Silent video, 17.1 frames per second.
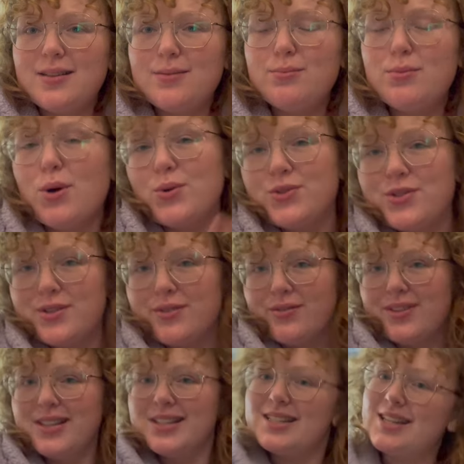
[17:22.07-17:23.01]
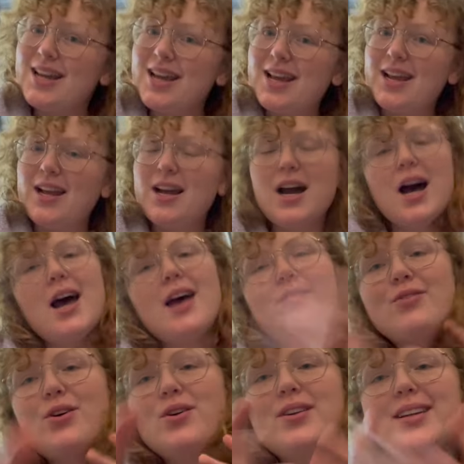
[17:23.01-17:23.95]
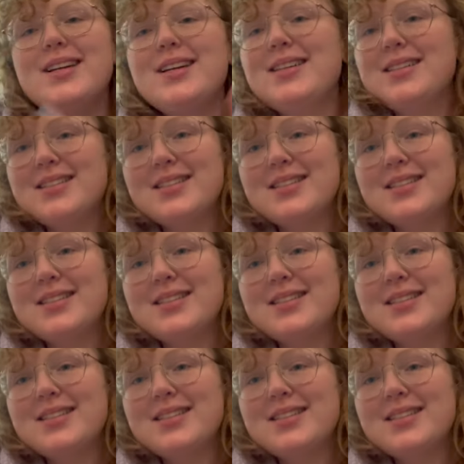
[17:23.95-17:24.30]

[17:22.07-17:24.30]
most of the day. I've already